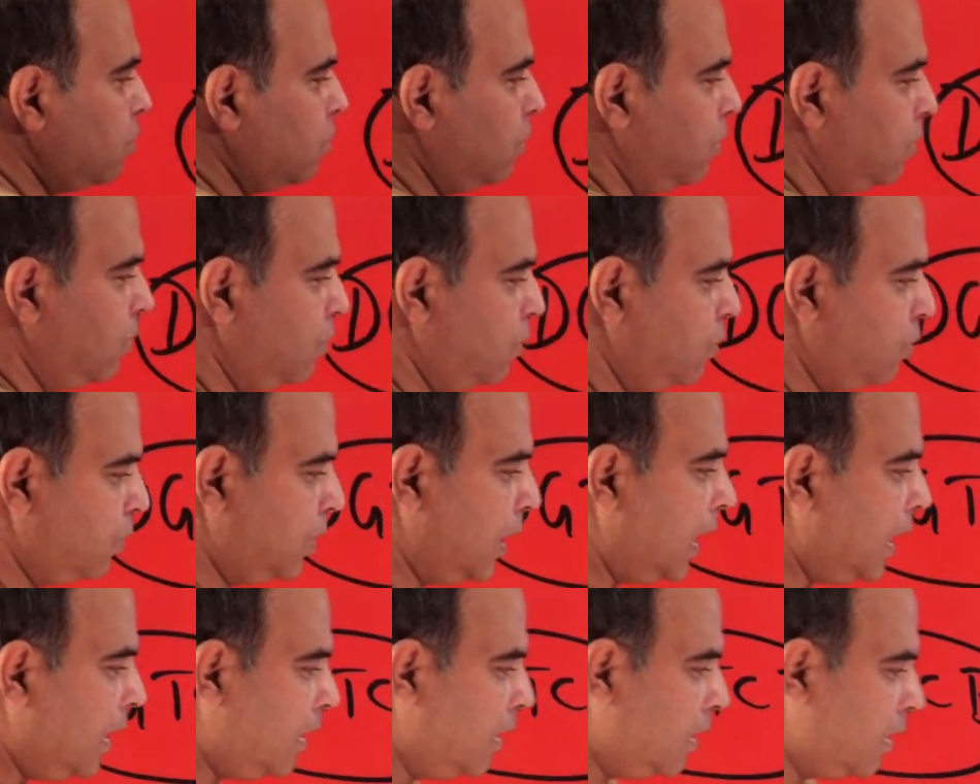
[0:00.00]
to do
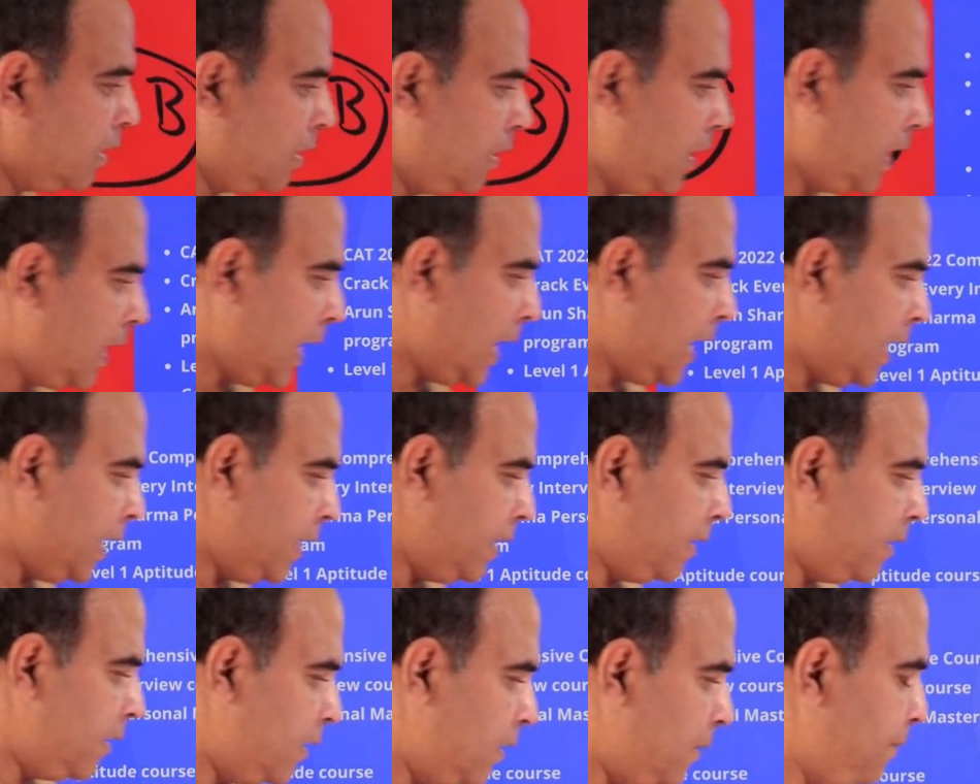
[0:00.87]
that.
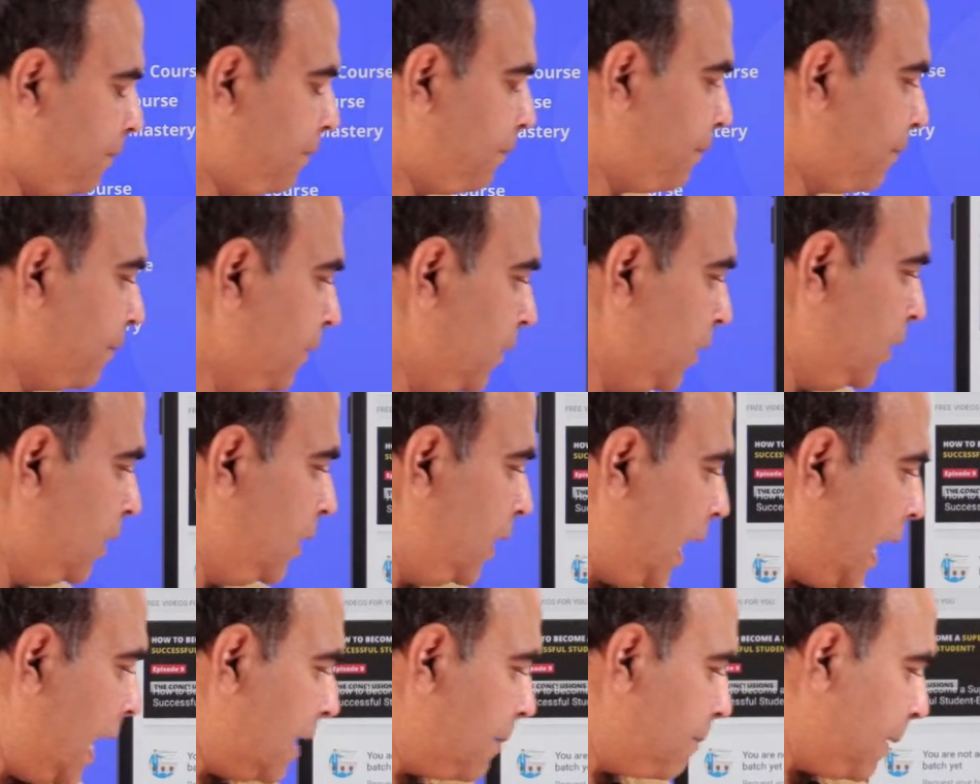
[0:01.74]
And
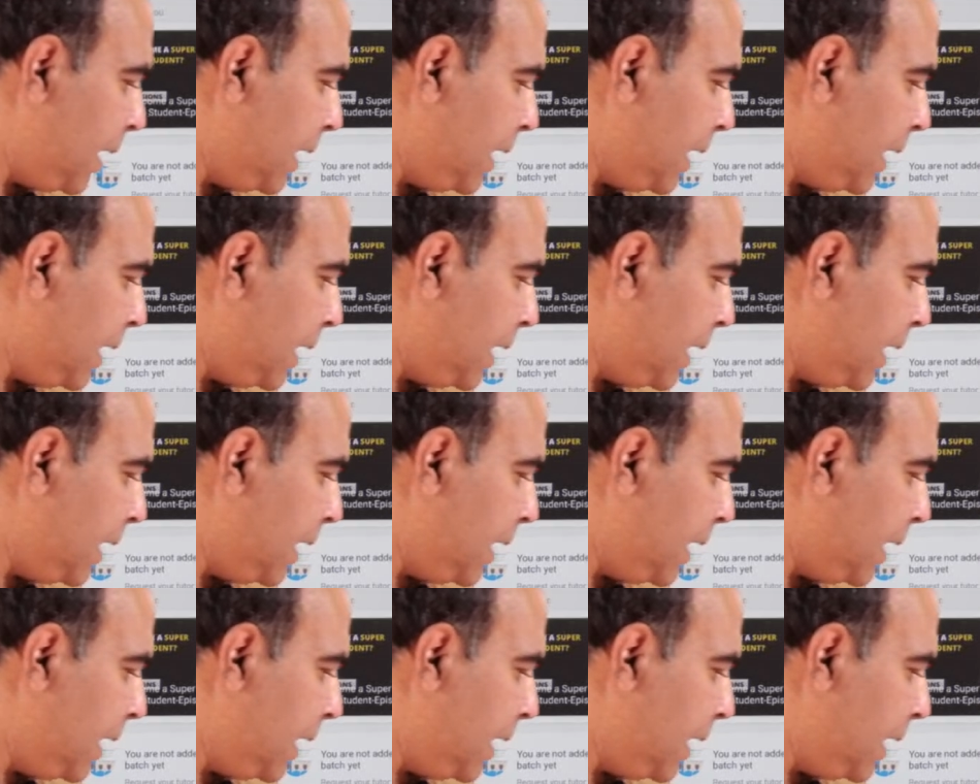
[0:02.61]
at